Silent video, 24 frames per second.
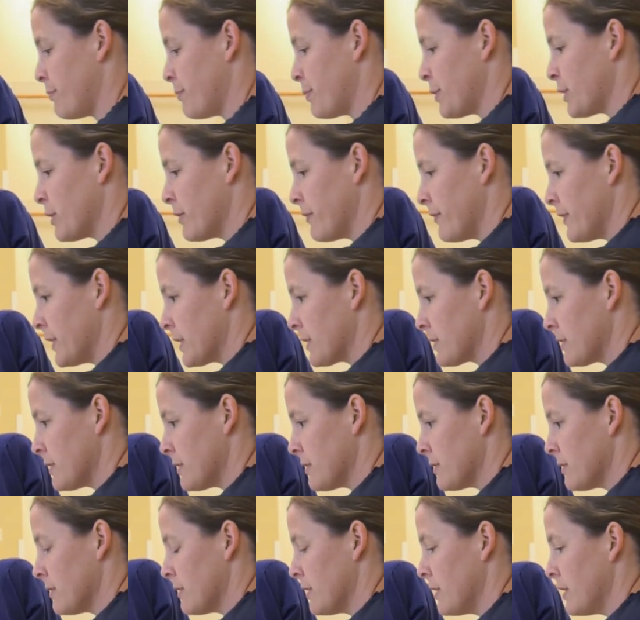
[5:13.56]
Perfect.
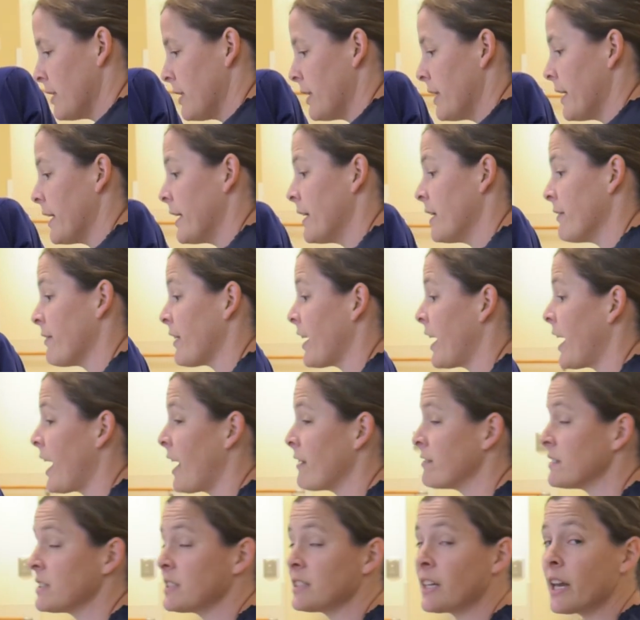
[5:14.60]
And if I
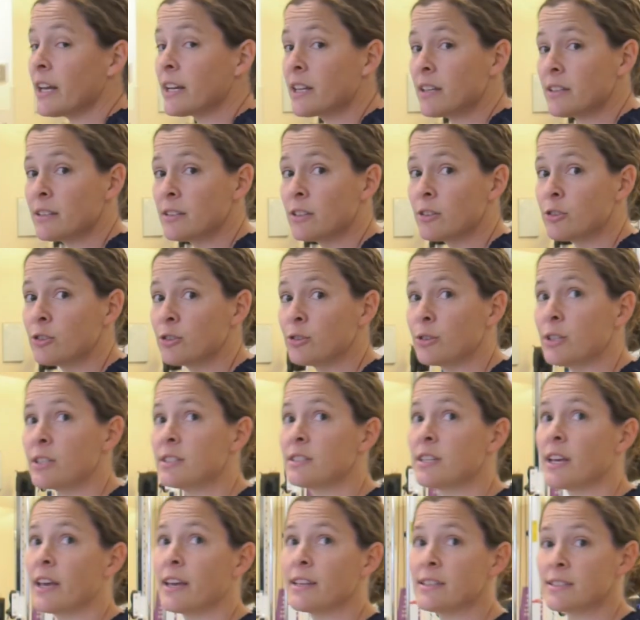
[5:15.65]
haven't said it, you'll do it
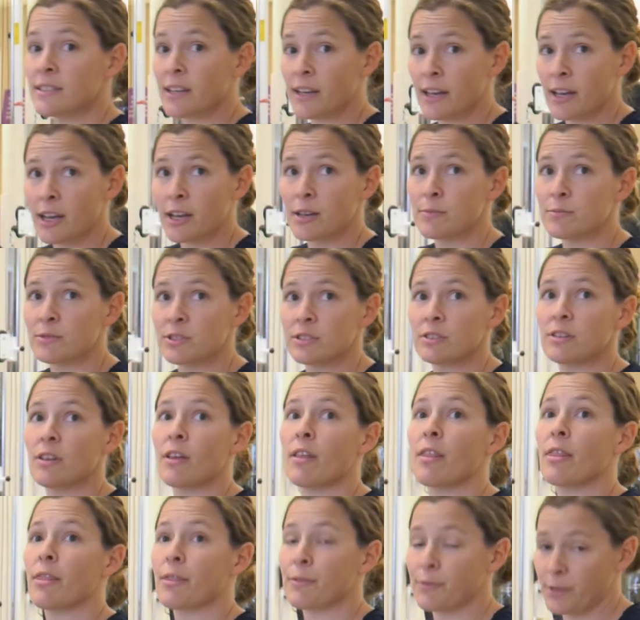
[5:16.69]
10 times,
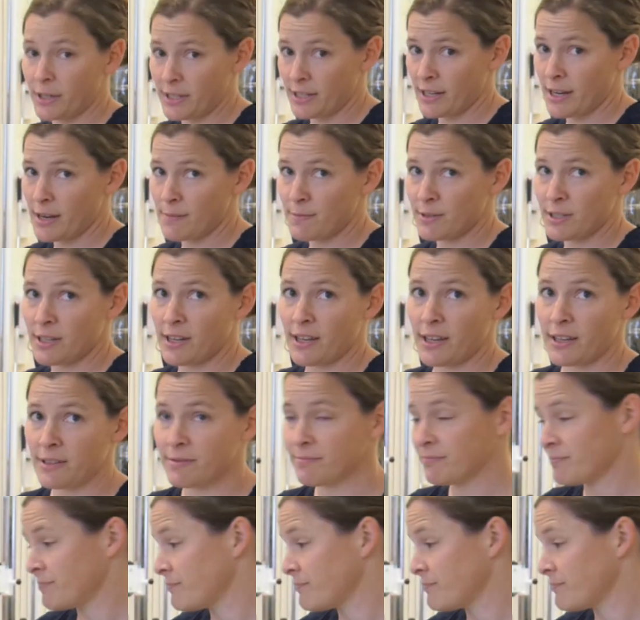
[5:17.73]
three times a day.